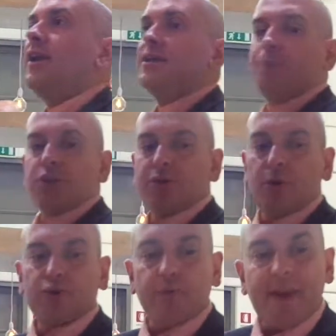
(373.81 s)
it's
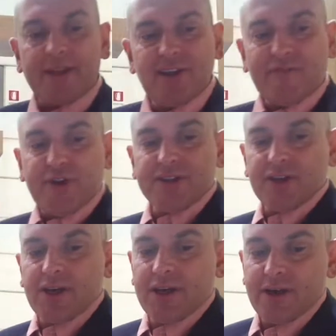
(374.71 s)
possible to make different
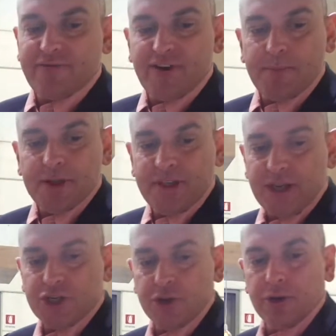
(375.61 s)

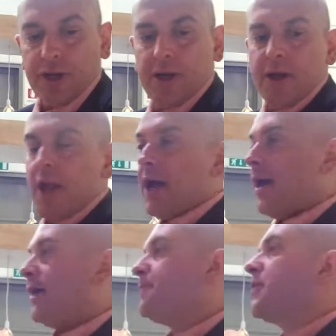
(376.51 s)
fermentation,
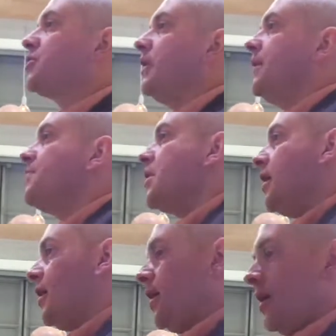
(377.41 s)
especially
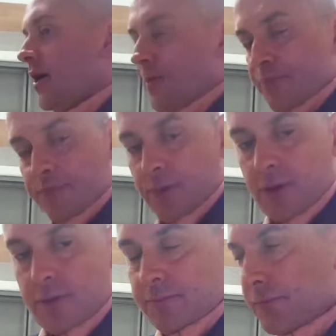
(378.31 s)

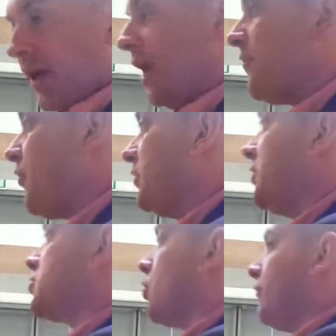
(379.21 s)
in California they
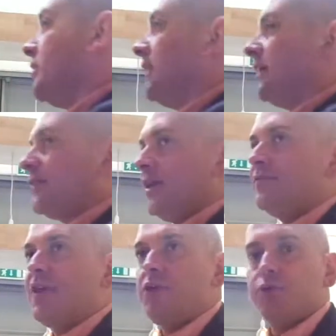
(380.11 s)
discovered that if
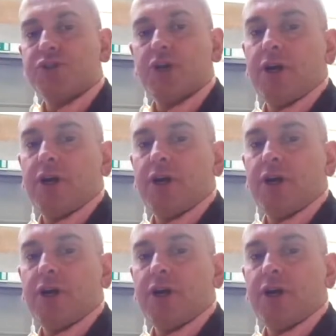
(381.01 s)
they use